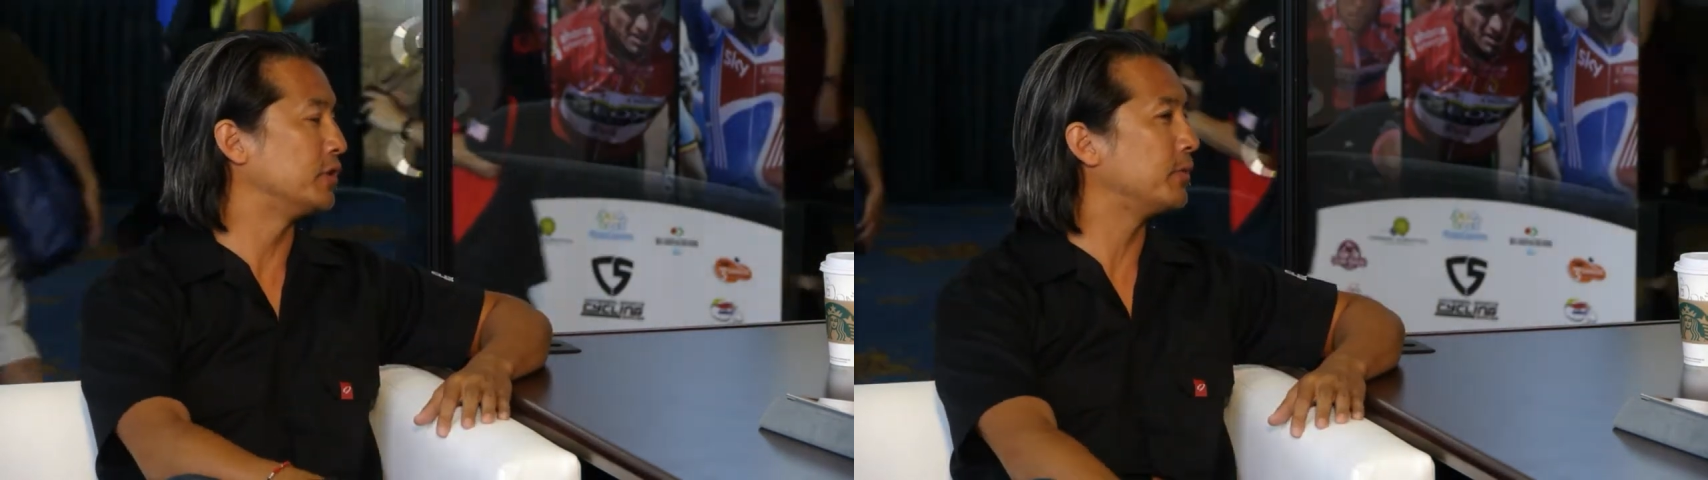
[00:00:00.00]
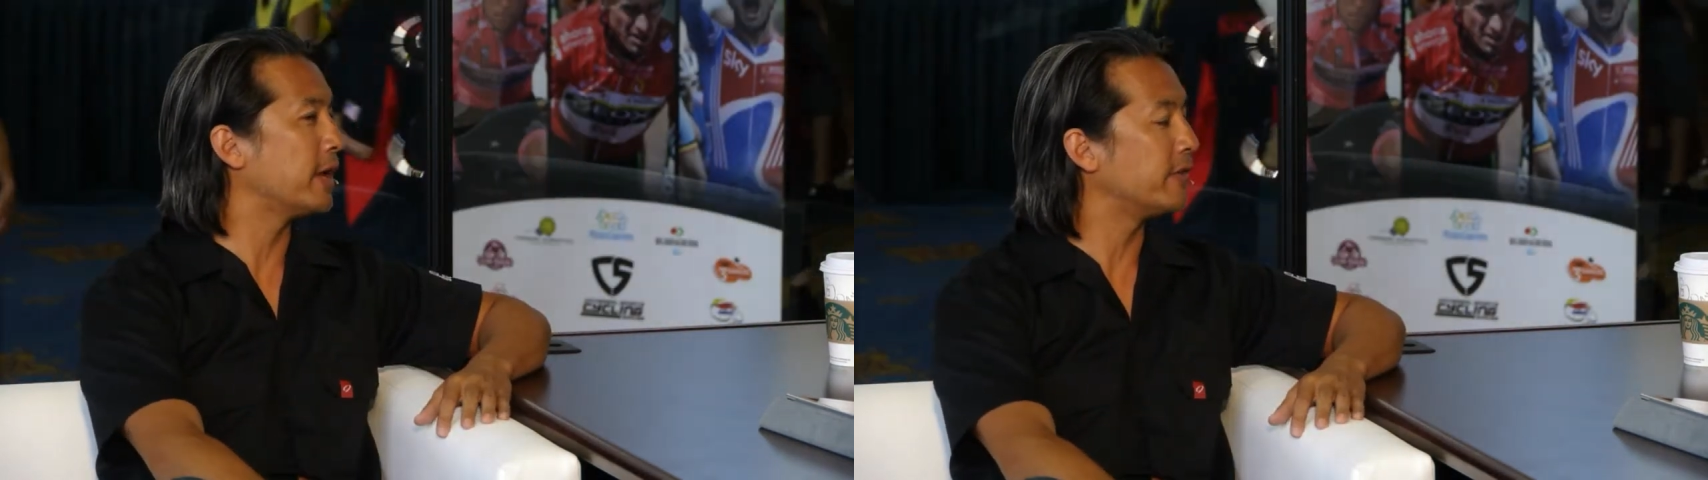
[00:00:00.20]

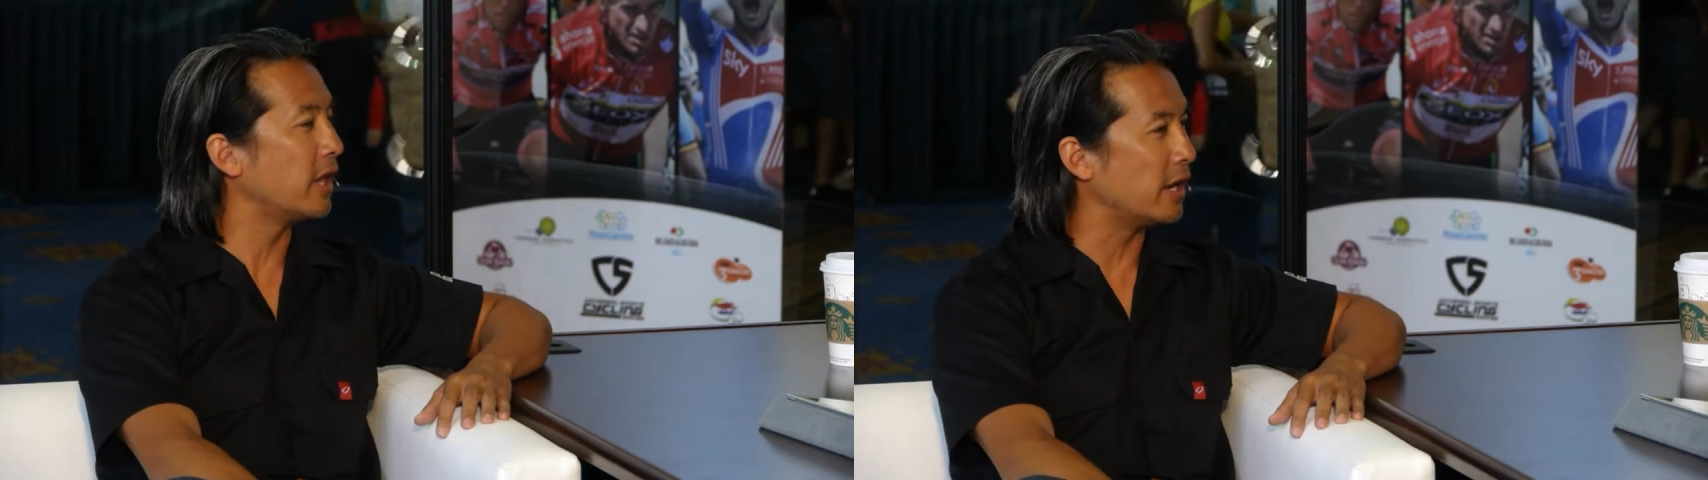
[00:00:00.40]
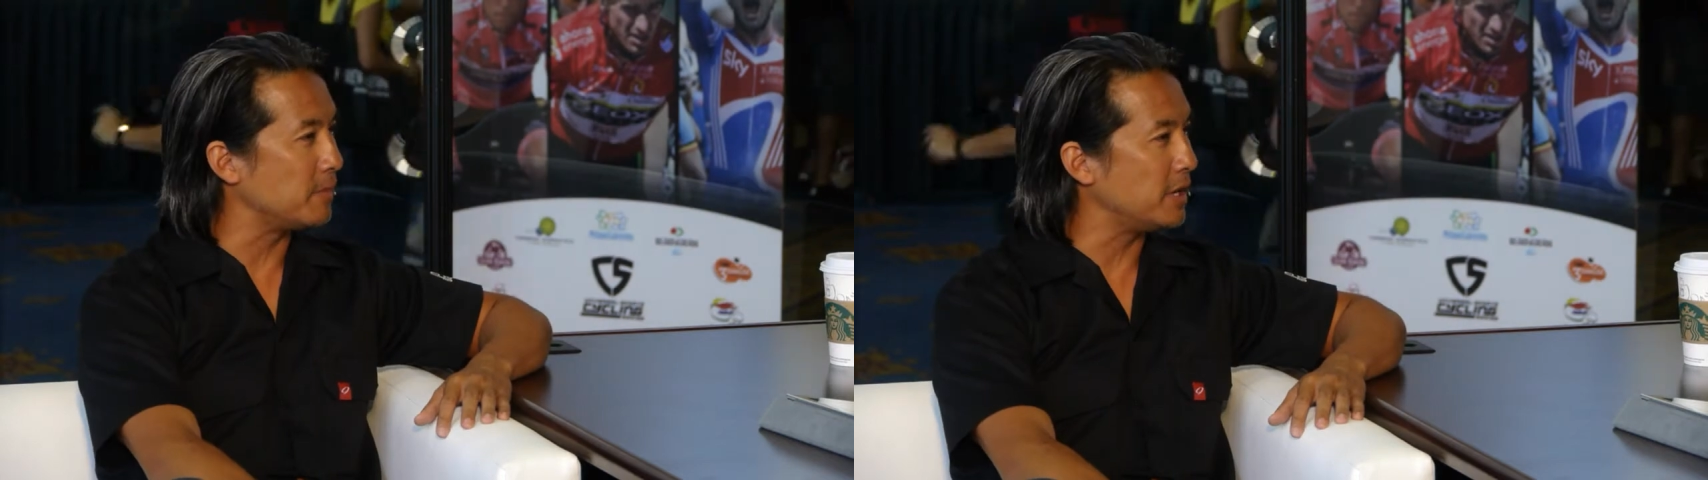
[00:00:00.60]
So we have a
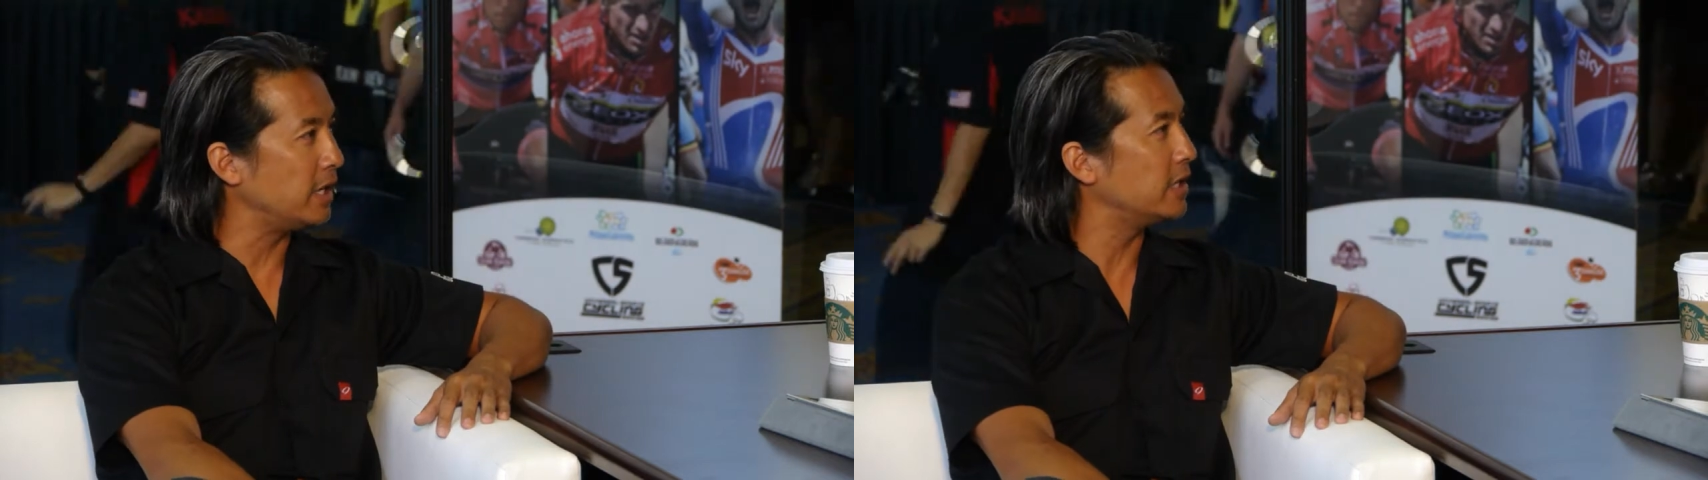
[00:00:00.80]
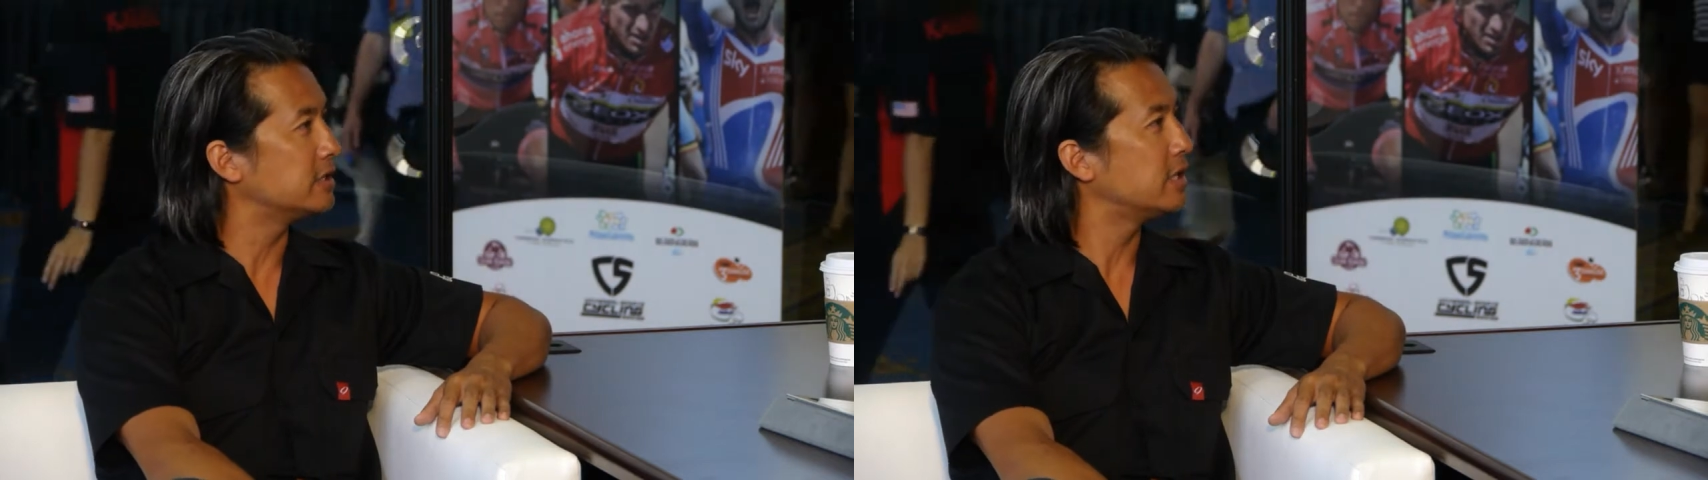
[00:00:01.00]
lot of
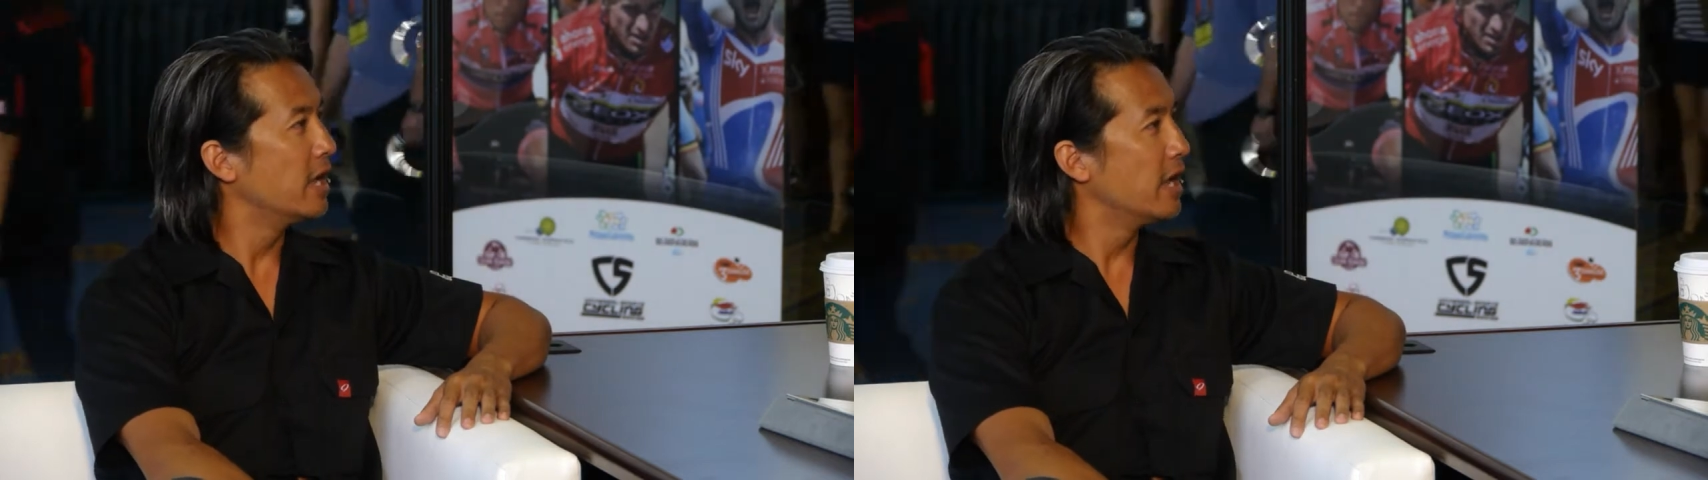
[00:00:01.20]
meetings